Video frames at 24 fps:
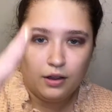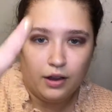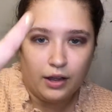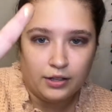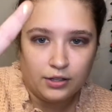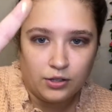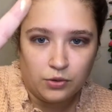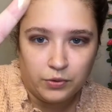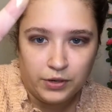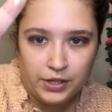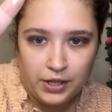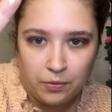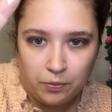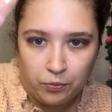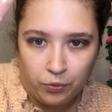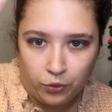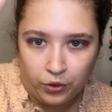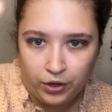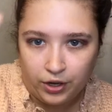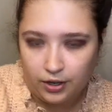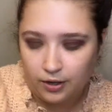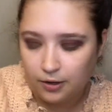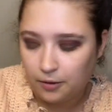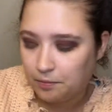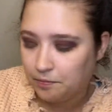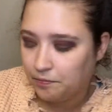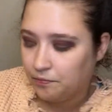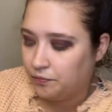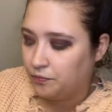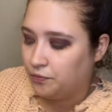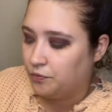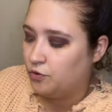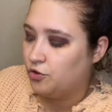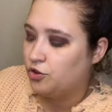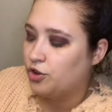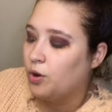It's really pretty.
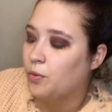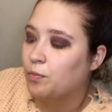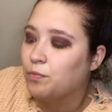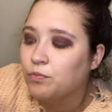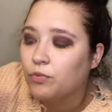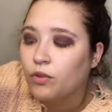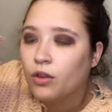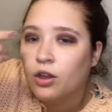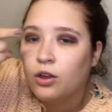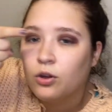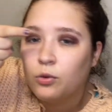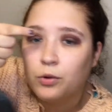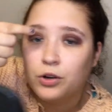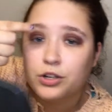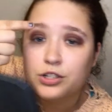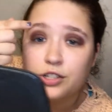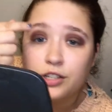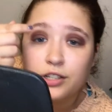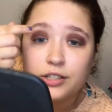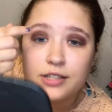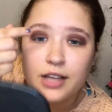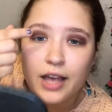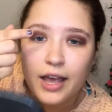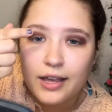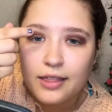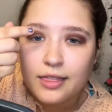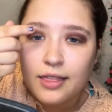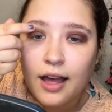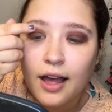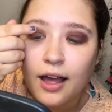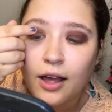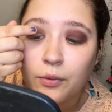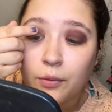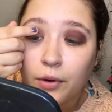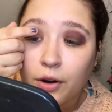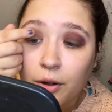So we're just gonna take
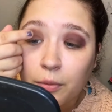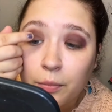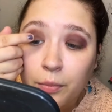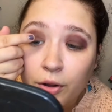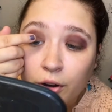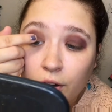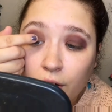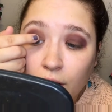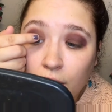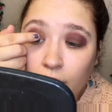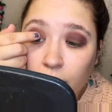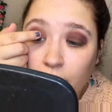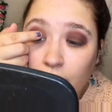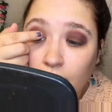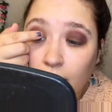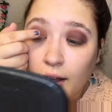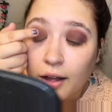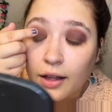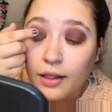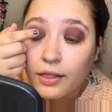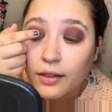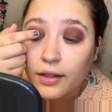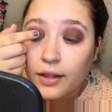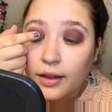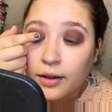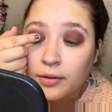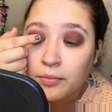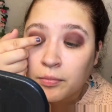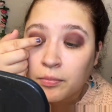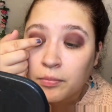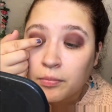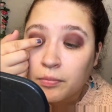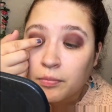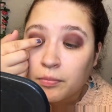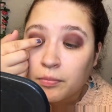that and we're gonna put it on the eyelid,